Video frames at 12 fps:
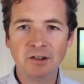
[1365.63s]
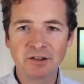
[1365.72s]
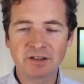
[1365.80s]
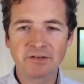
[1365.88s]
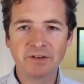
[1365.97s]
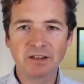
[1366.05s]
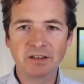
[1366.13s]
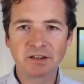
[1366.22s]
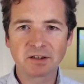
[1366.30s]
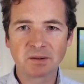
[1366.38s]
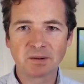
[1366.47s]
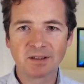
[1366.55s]
learners of
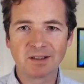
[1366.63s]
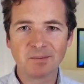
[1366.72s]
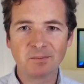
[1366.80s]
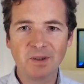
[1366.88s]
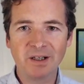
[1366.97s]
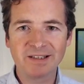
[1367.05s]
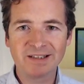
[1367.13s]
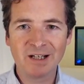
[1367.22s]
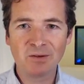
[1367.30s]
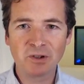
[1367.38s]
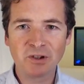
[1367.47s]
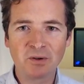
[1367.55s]
English by
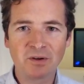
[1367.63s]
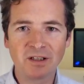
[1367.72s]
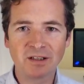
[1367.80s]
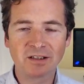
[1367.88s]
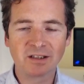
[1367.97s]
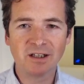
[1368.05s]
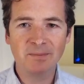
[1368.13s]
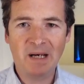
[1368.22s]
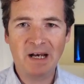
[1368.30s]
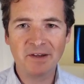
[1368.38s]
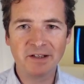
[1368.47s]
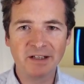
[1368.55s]
saying what you think
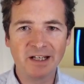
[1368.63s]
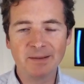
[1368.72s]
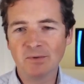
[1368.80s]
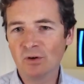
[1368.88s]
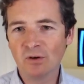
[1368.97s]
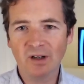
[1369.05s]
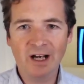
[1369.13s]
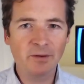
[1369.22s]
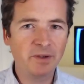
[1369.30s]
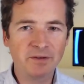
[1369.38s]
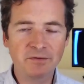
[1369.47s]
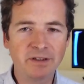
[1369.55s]
about their name or
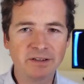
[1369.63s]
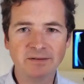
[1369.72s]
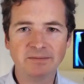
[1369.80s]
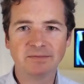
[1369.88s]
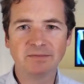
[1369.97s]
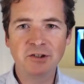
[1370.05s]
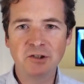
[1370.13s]
how they've written,